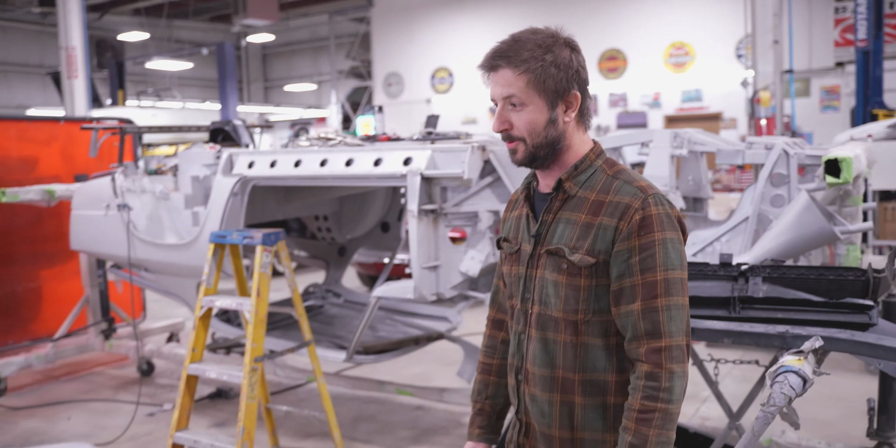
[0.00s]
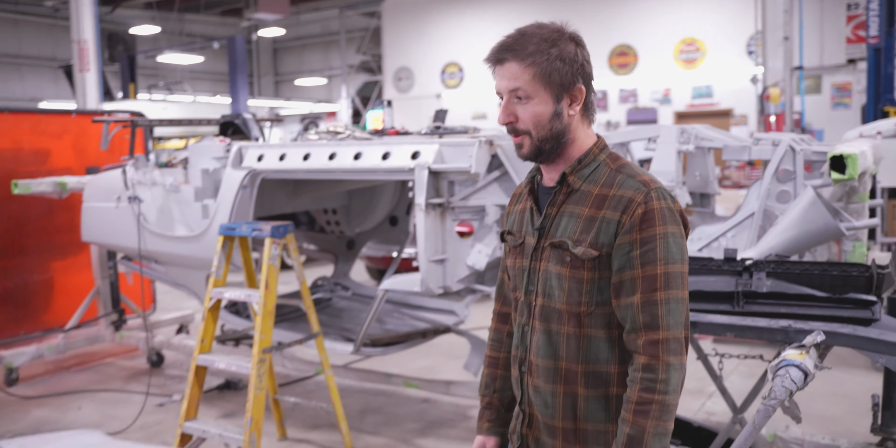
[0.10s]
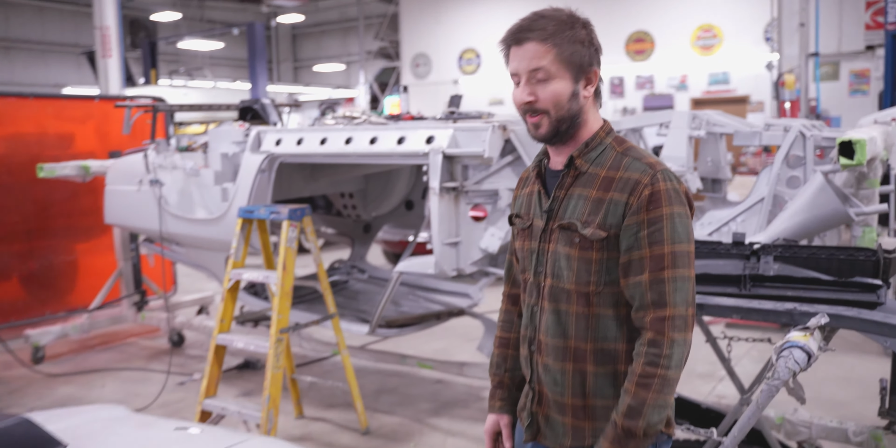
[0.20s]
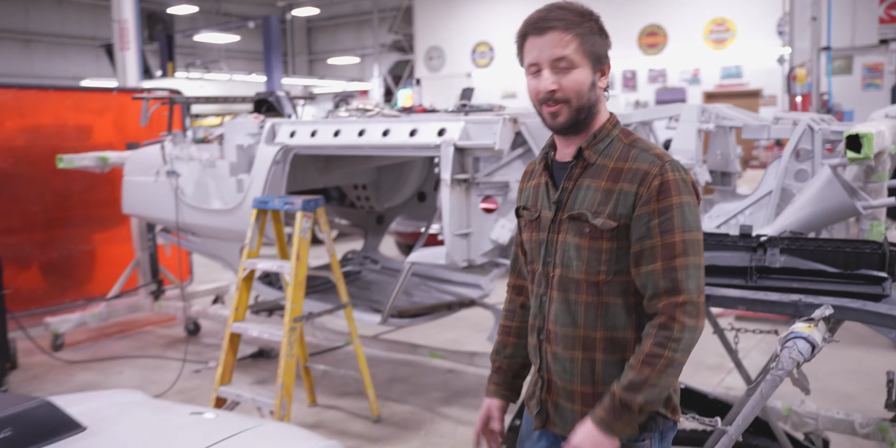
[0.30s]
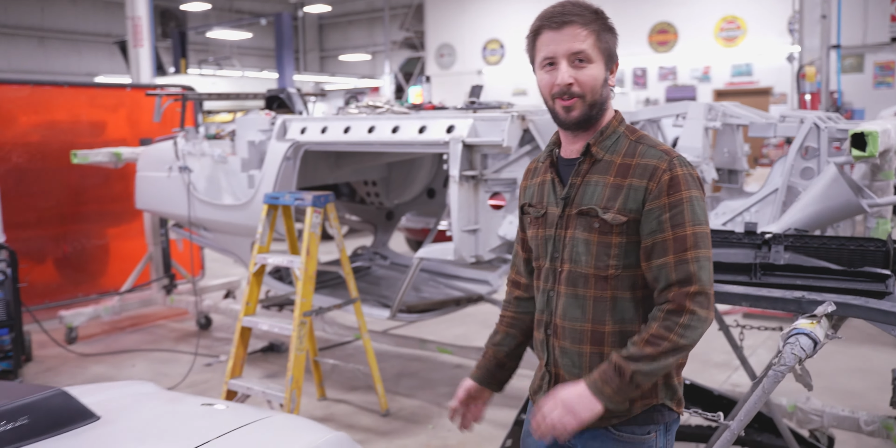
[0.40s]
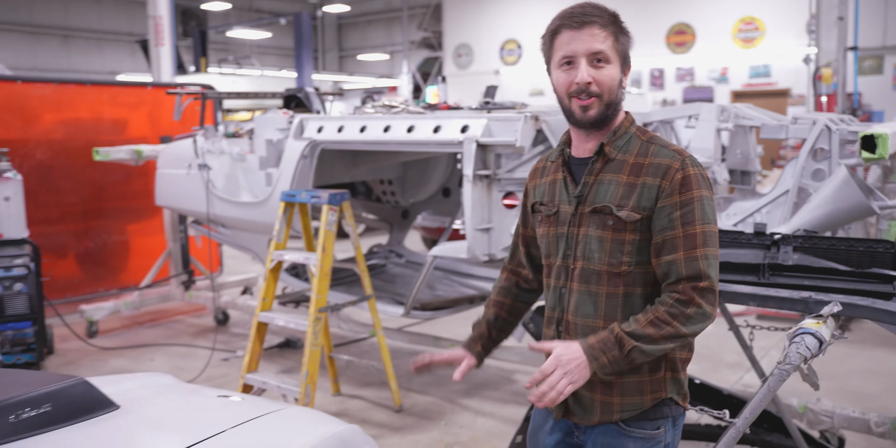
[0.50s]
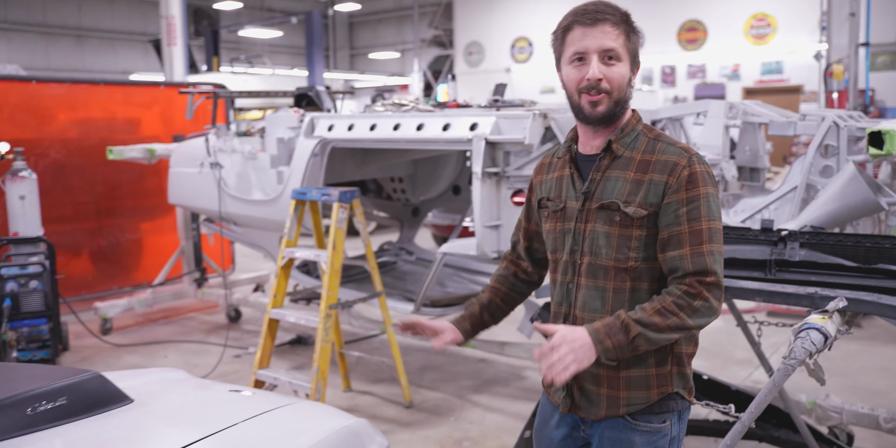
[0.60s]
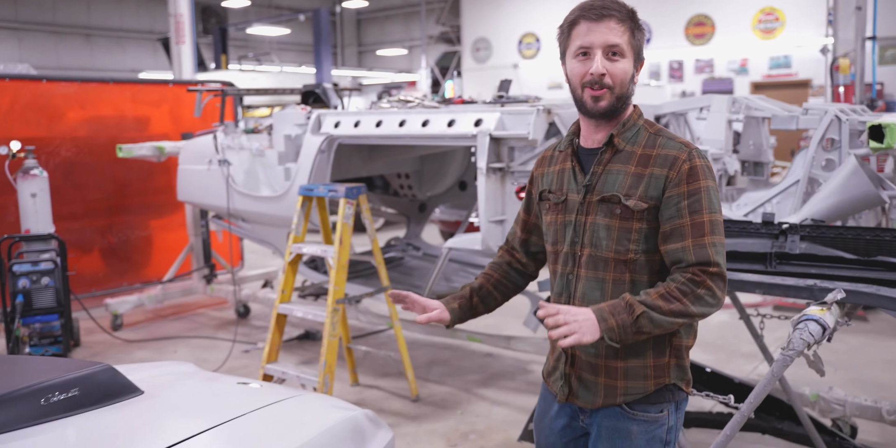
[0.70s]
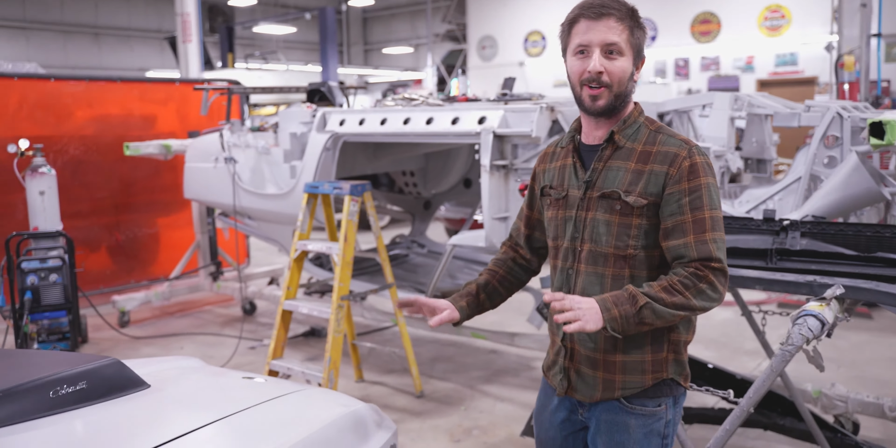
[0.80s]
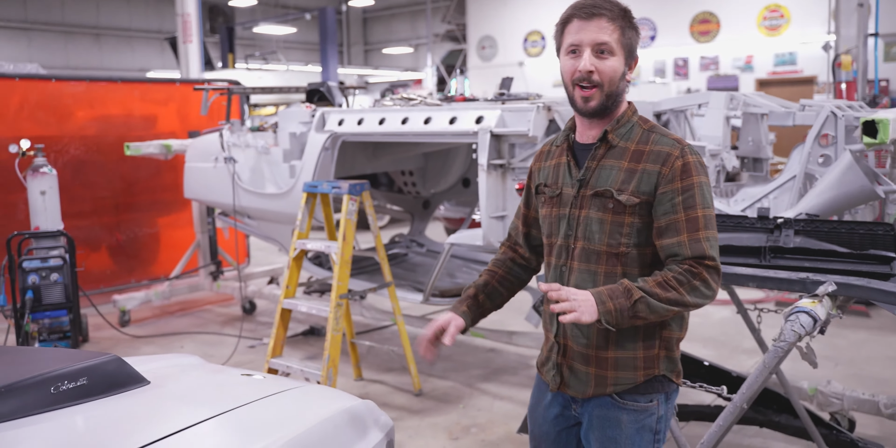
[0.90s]
We don't want it to look
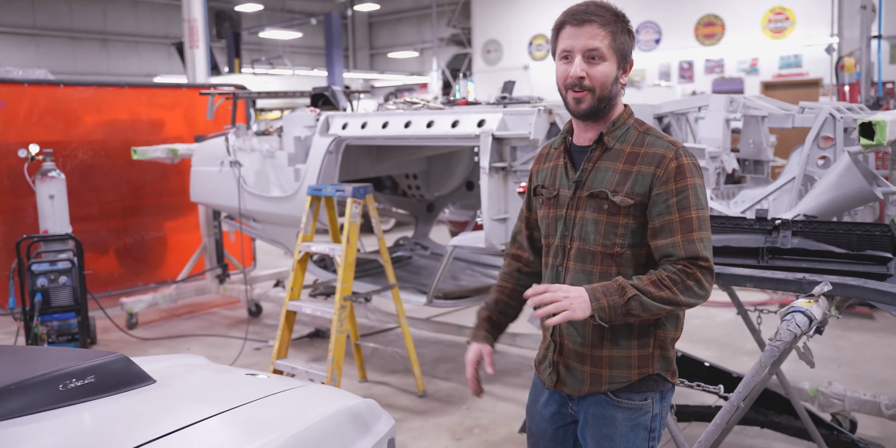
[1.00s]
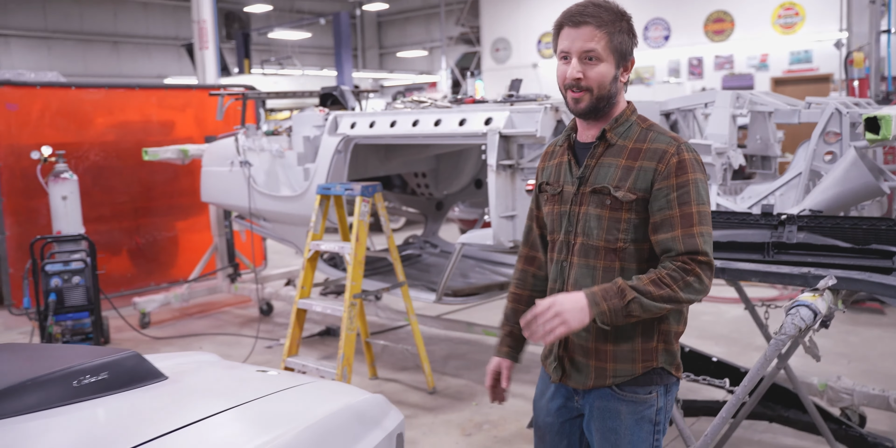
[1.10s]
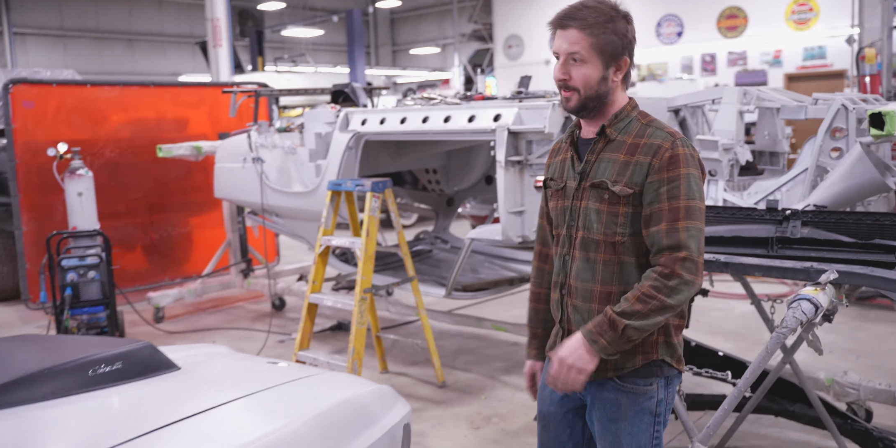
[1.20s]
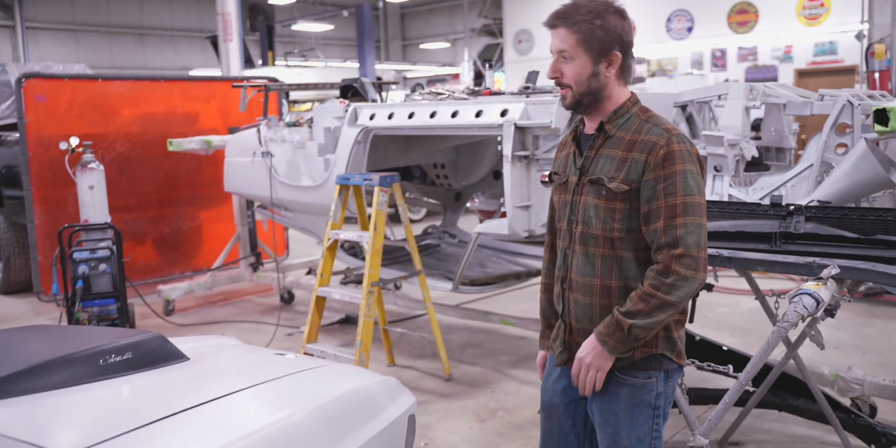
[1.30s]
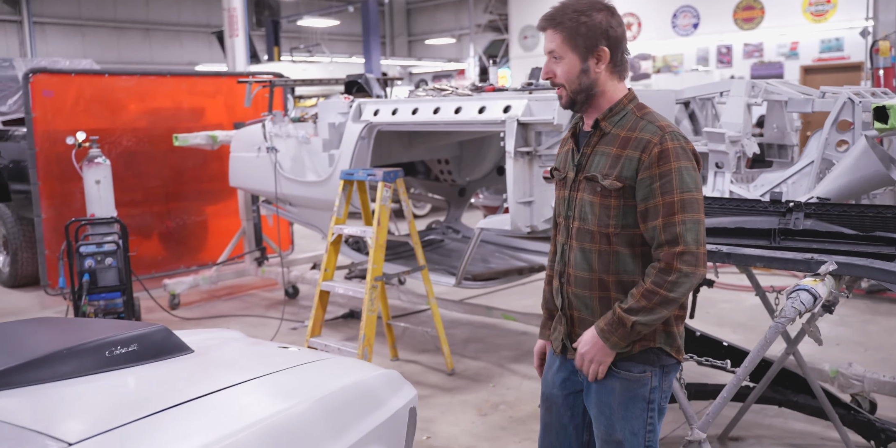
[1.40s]
too crowded.